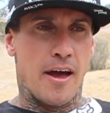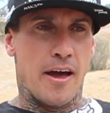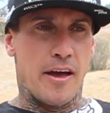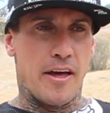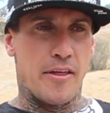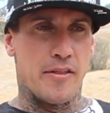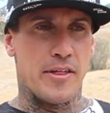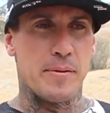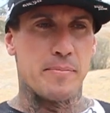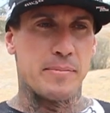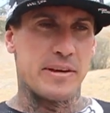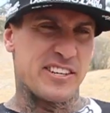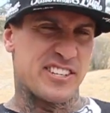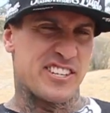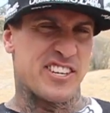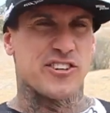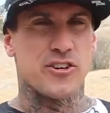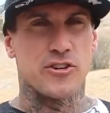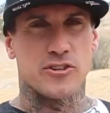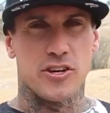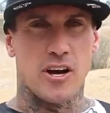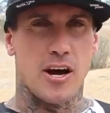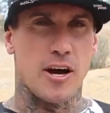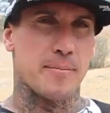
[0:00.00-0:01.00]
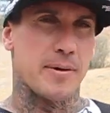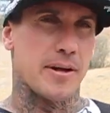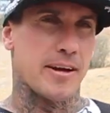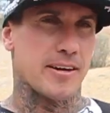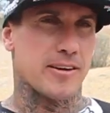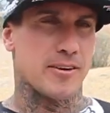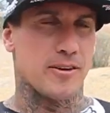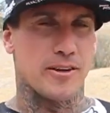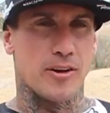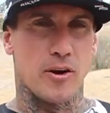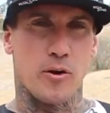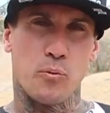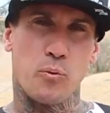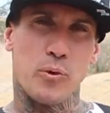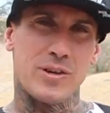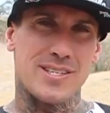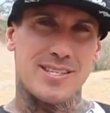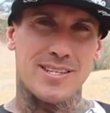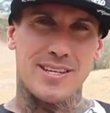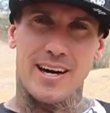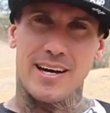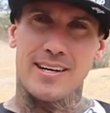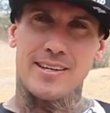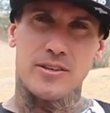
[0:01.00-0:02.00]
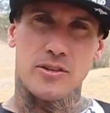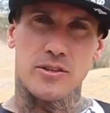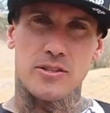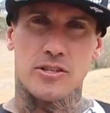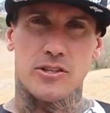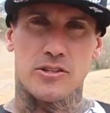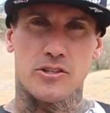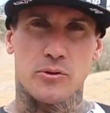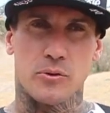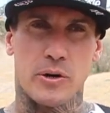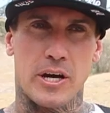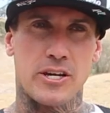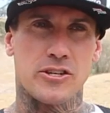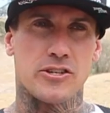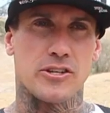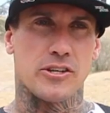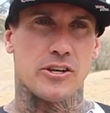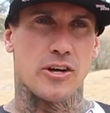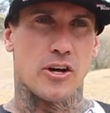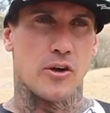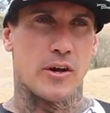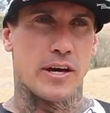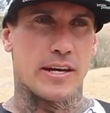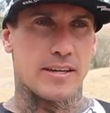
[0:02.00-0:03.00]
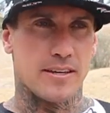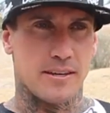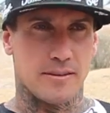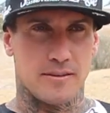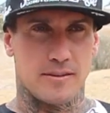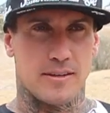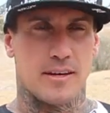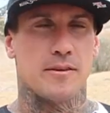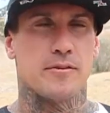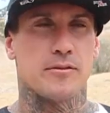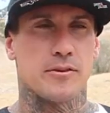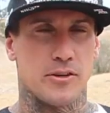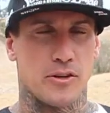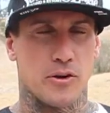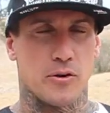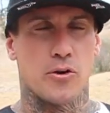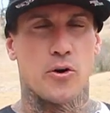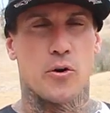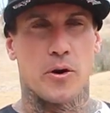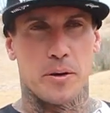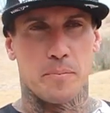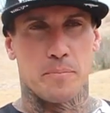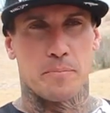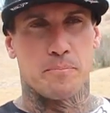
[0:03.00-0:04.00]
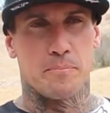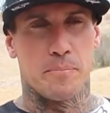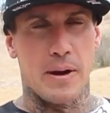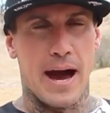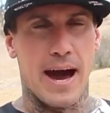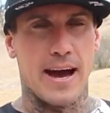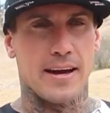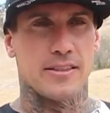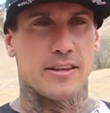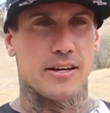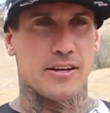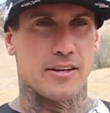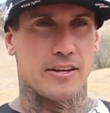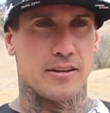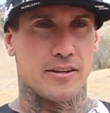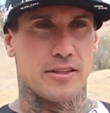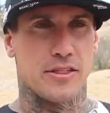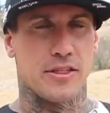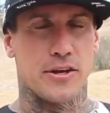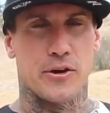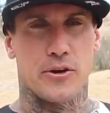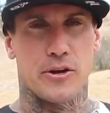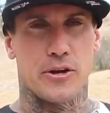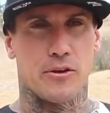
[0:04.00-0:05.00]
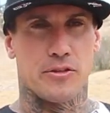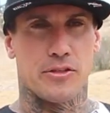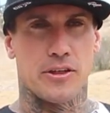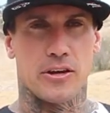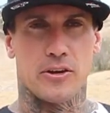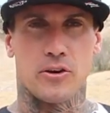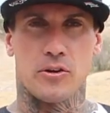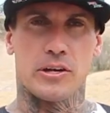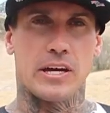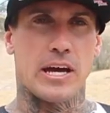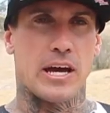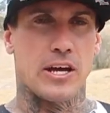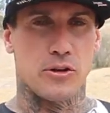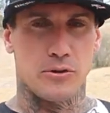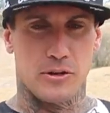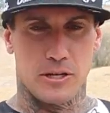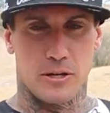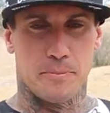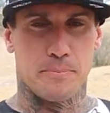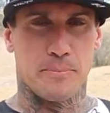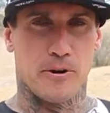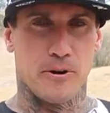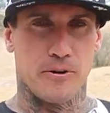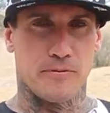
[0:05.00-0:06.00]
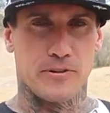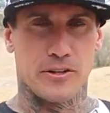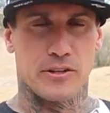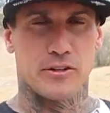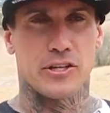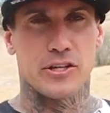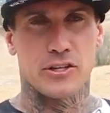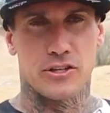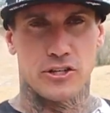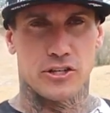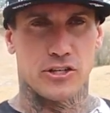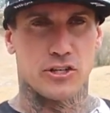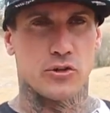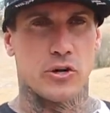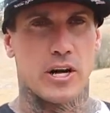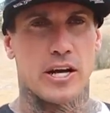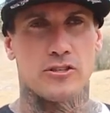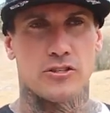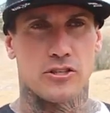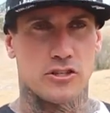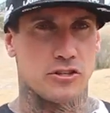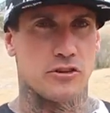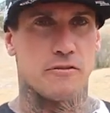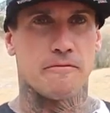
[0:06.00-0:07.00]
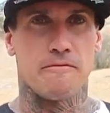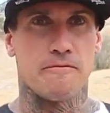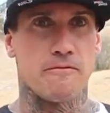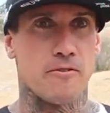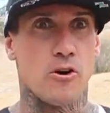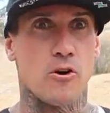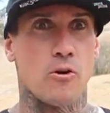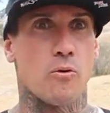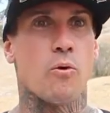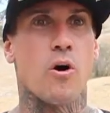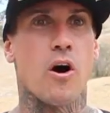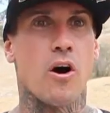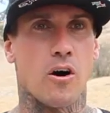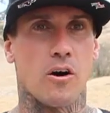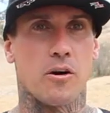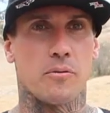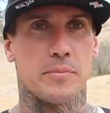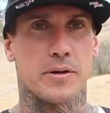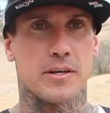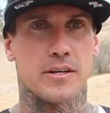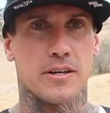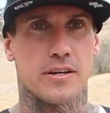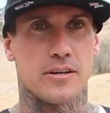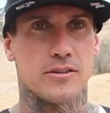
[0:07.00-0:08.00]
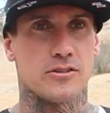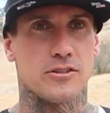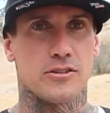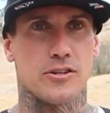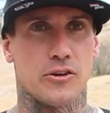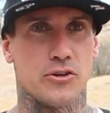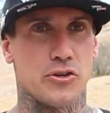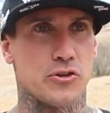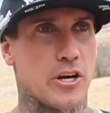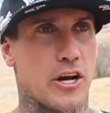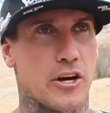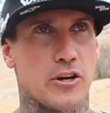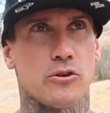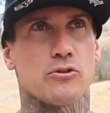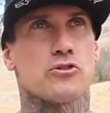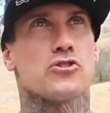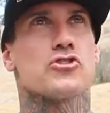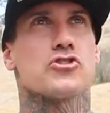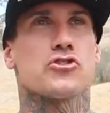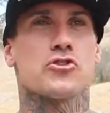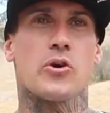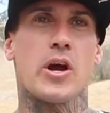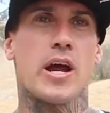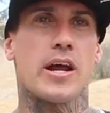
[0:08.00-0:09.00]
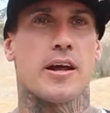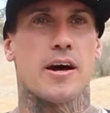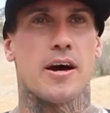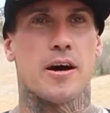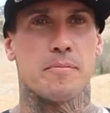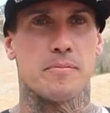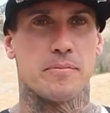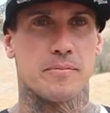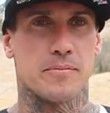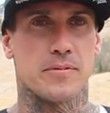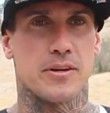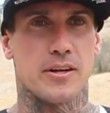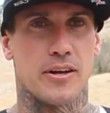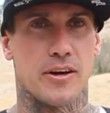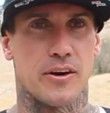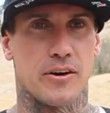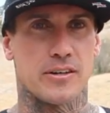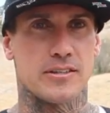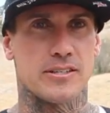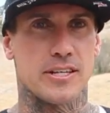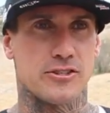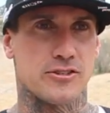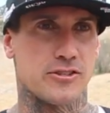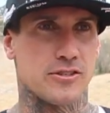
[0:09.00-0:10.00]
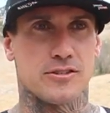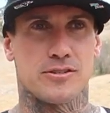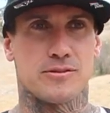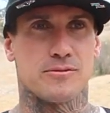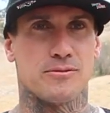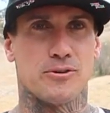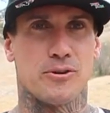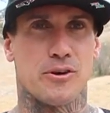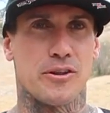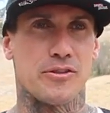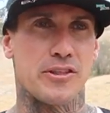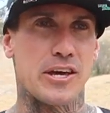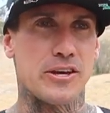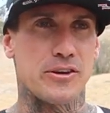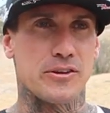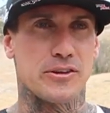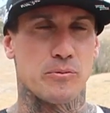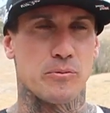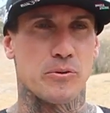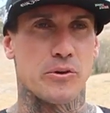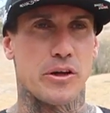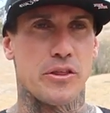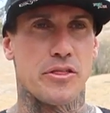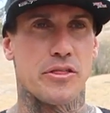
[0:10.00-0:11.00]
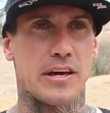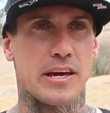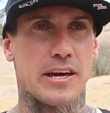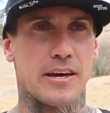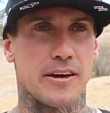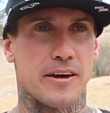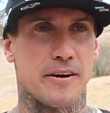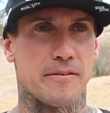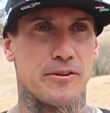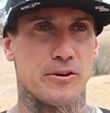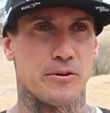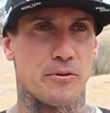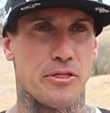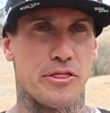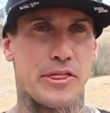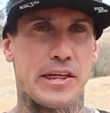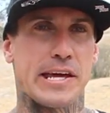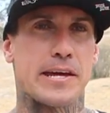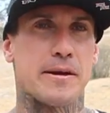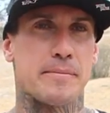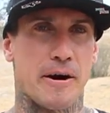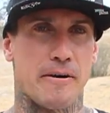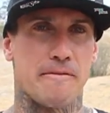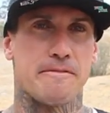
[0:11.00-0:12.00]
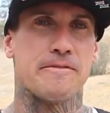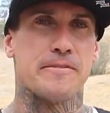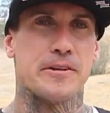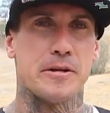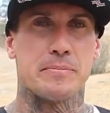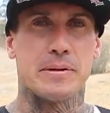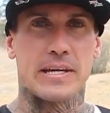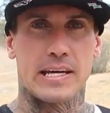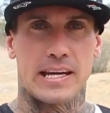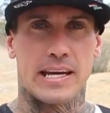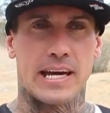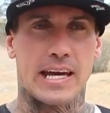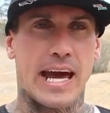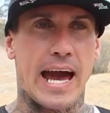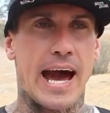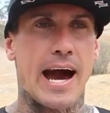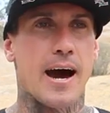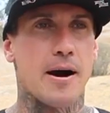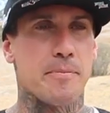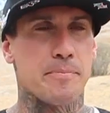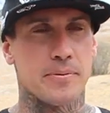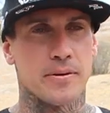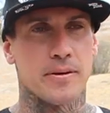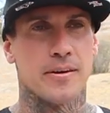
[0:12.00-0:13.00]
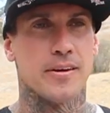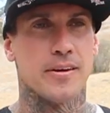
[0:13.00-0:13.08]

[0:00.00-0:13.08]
and then me and TJ are talking about like, you know, what's the ideal situation? You know, like, you know, going back then in theory, you think, okay, you need a perfectly good transition vert wall because you know you got to go straight up, you know, because that's just the only thing you can really think of. You don't think about flipping in a gap,